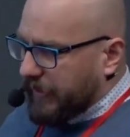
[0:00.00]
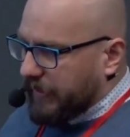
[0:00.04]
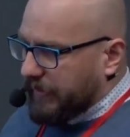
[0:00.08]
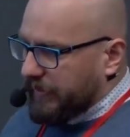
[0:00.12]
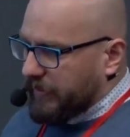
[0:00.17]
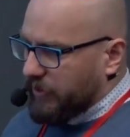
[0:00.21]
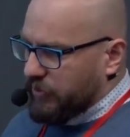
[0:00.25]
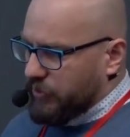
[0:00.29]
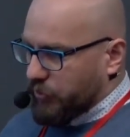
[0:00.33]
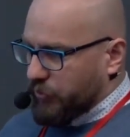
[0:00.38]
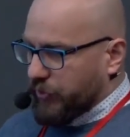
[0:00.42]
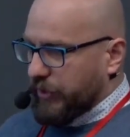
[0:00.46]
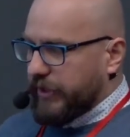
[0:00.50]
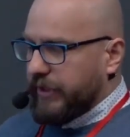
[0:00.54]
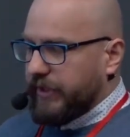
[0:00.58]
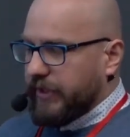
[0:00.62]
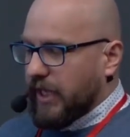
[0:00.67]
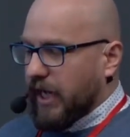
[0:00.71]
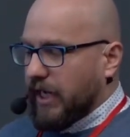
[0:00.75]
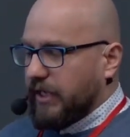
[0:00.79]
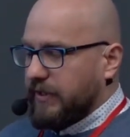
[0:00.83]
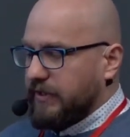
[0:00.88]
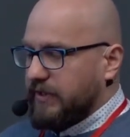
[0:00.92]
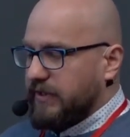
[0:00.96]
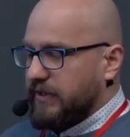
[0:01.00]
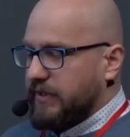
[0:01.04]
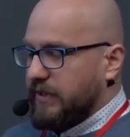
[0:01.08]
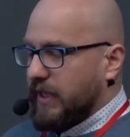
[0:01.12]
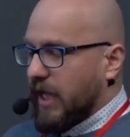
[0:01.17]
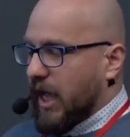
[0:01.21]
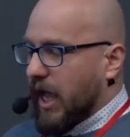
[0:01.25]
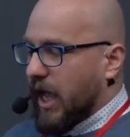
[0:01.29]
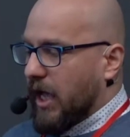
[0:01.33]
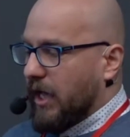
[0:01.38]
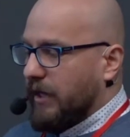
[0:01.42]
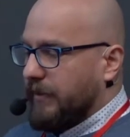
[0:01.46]
there's a really nice
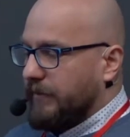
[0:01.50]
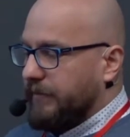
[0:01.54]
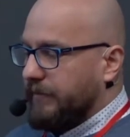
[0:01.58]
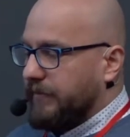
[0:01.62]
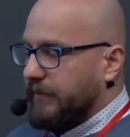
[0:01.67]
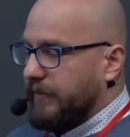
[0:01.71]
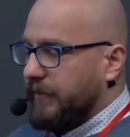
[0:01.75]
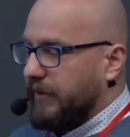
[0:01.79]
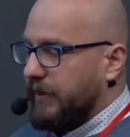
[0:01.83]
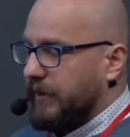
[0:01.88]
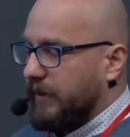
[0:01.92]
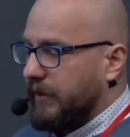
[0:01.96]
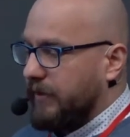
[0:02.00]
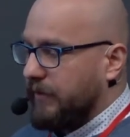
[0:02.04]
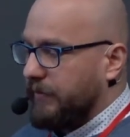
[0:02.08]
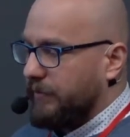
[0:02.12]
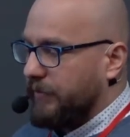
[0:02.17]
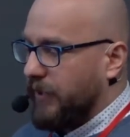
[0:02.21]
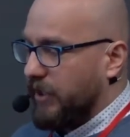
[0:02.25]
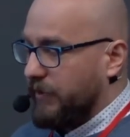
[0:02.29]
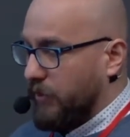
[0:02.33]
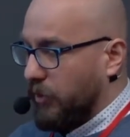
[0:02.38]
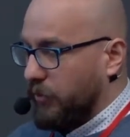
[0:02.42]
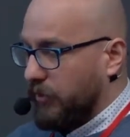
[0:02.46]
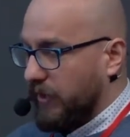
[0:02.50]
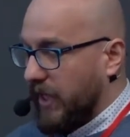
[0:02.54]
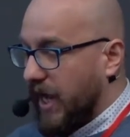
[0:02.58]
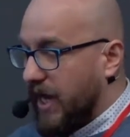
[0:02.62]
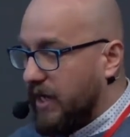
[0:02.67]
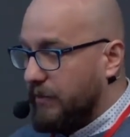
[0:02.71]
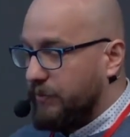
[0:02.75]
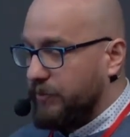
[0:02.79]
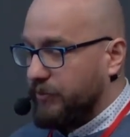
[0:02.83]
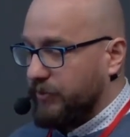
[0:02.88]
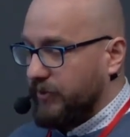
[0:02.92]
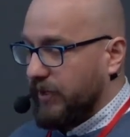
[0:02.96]
barebone
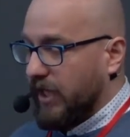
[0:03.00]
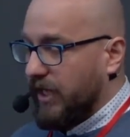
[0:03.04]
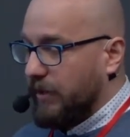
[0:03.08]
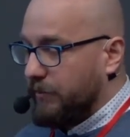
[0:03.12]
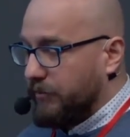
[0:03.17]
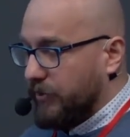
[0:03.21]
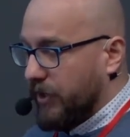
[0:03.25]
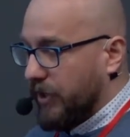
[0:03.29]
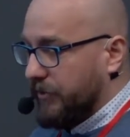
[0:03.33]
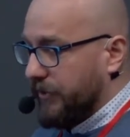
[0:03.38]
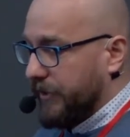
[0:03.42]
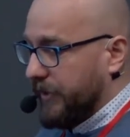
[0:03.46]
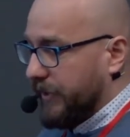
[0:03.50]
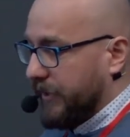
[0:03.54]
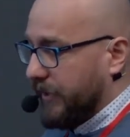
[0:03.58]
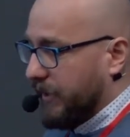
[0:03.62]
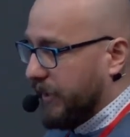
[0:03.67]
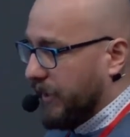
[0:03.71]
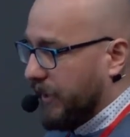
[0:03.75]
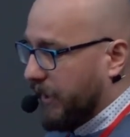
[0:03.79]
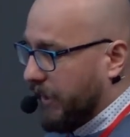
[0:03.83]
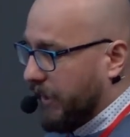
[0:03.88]
library